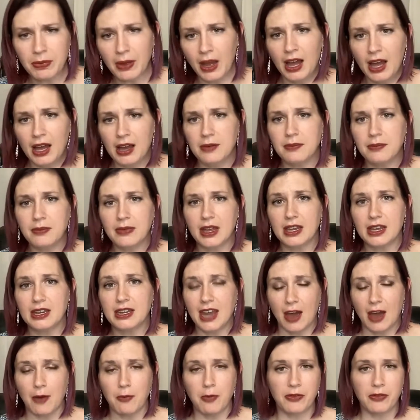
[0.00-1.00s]

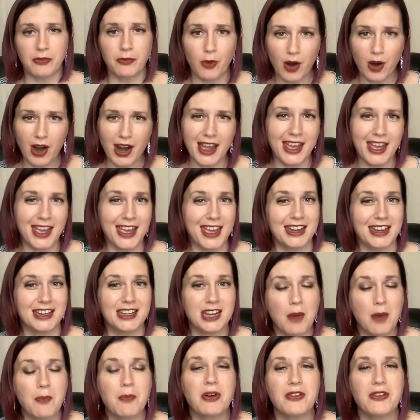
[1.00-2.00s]
Now, before I hit
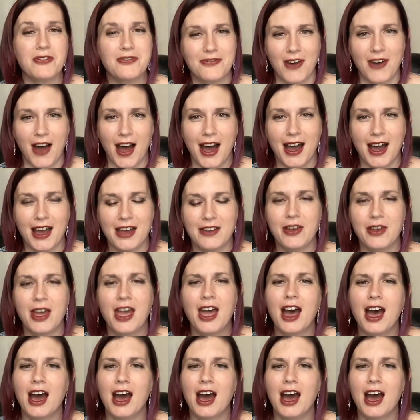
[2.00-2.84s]
number 5,